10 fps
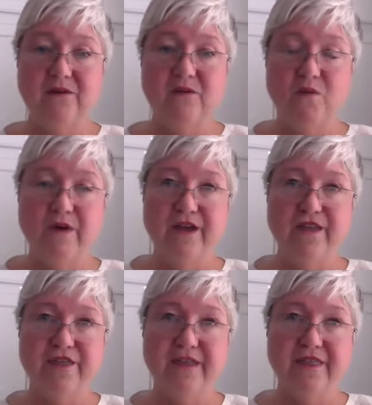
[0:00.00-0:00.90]
with
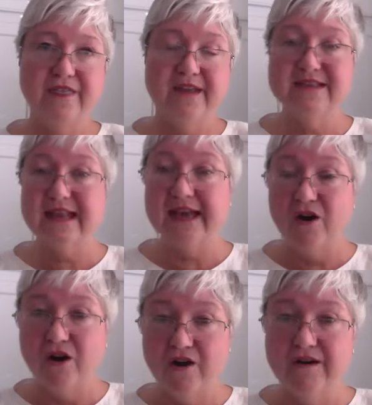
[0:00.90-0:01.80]
things like
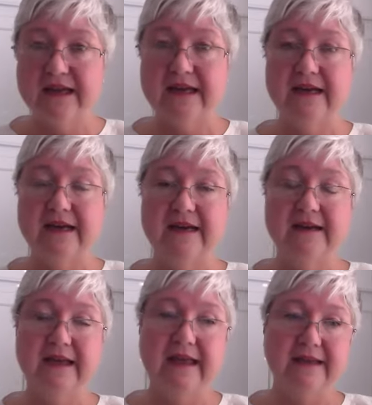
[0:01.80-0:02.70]
arnica
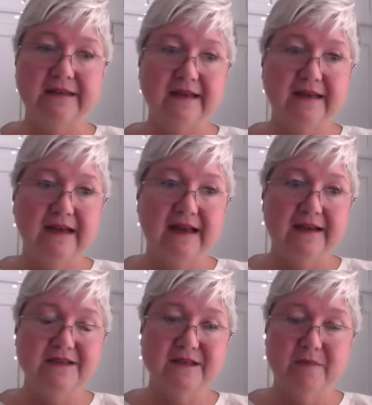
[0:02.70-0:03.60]
and
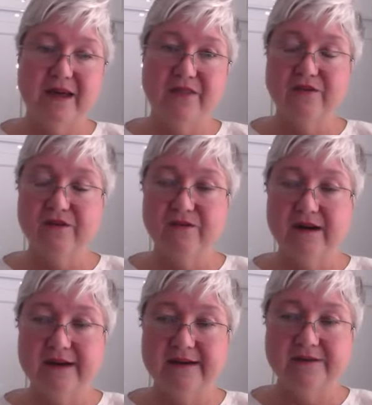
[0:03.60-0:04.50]
some other,
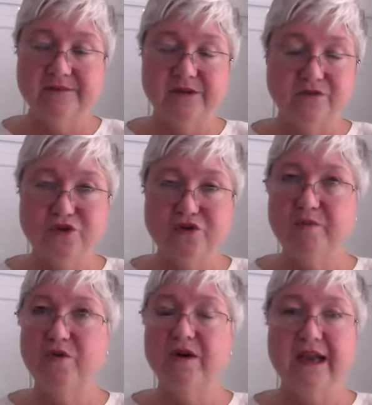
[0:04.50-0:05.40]

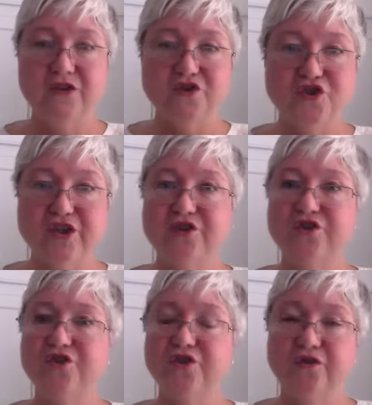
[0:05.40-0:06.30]
turmeric and
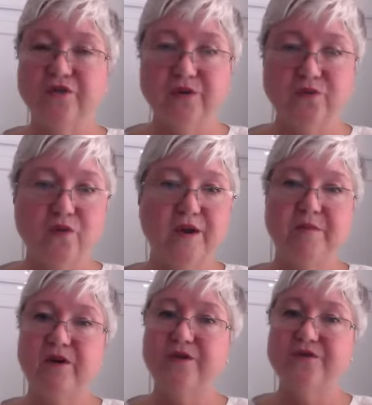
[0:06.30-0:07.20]
ginger and
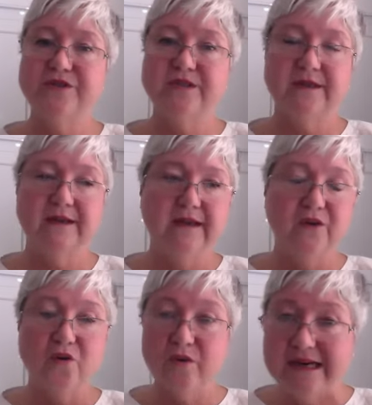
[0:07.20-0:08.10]
rooibos and
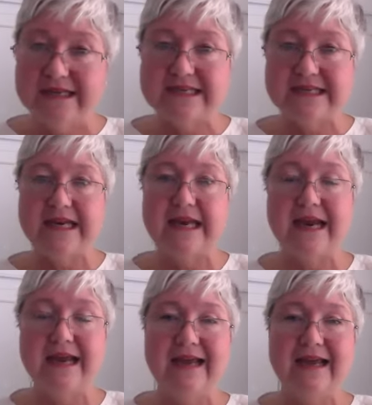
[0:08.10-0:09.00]
green
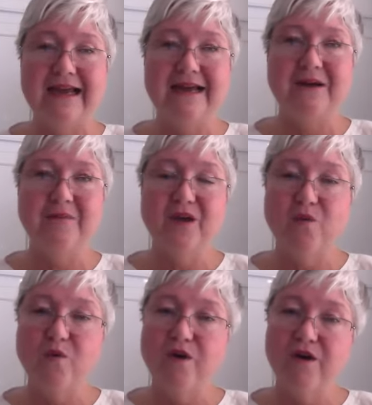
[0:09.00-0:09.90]
tea that
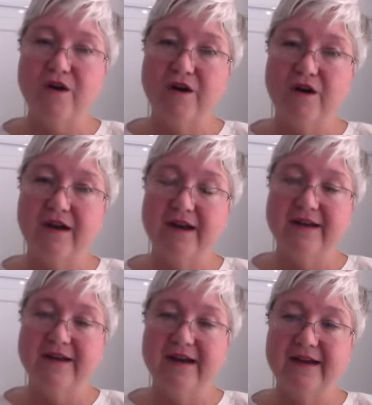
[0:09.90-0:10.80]
work
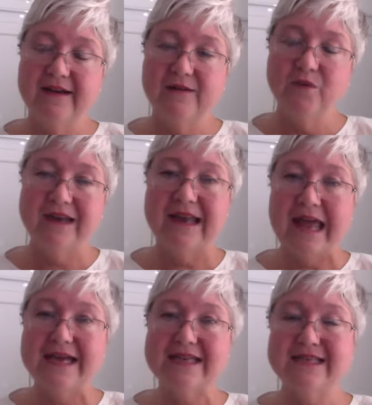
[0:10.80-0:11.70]
on
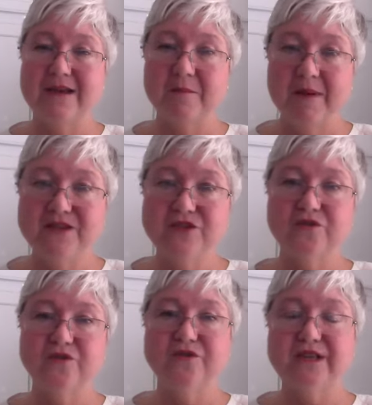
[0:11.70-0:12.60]
relaxing
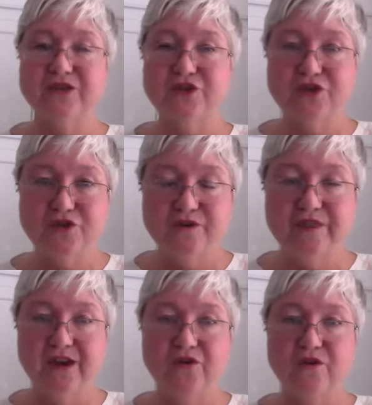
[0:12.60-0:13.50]
muscles and
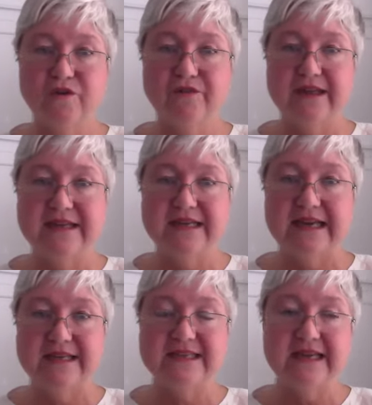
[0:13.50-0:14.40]
soothing nerve
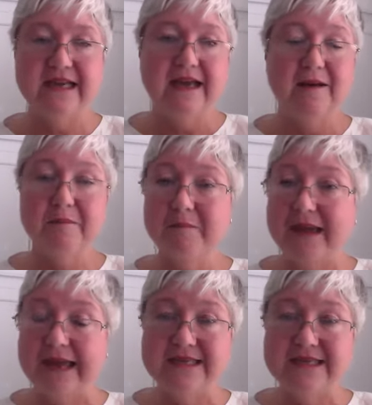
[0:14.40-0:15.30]
endings.
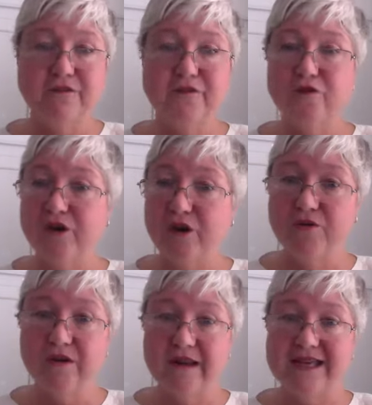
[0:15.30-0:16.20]
Amazing for
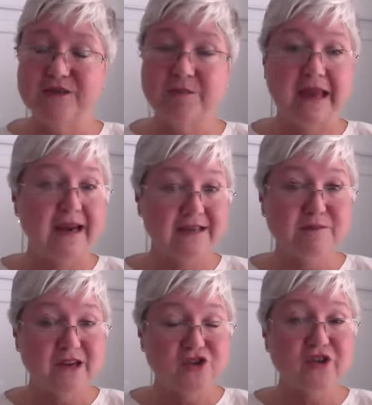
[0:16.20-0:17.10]
localized pain,
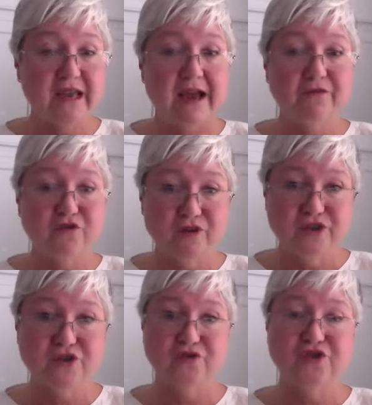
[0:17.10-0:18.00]
especially after
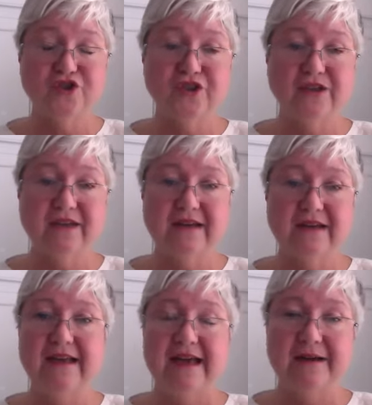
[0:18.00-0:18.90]
exertion.
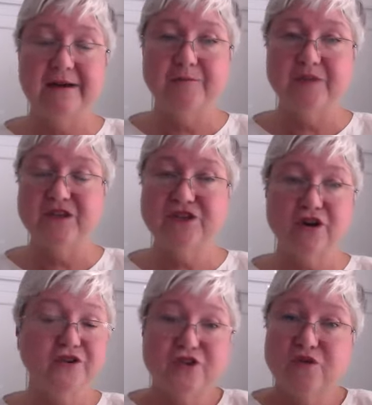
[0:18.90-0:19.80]

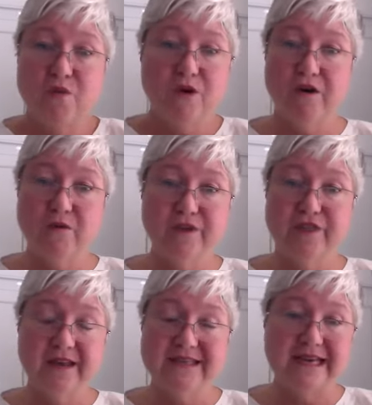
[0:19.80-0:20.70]
Starts to work
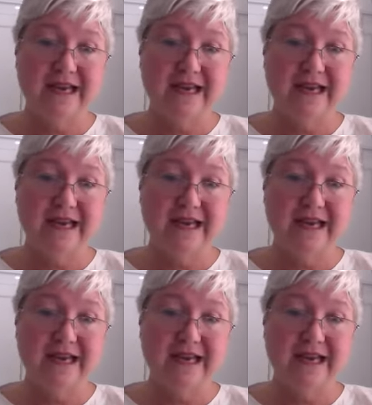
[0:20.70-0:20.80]
within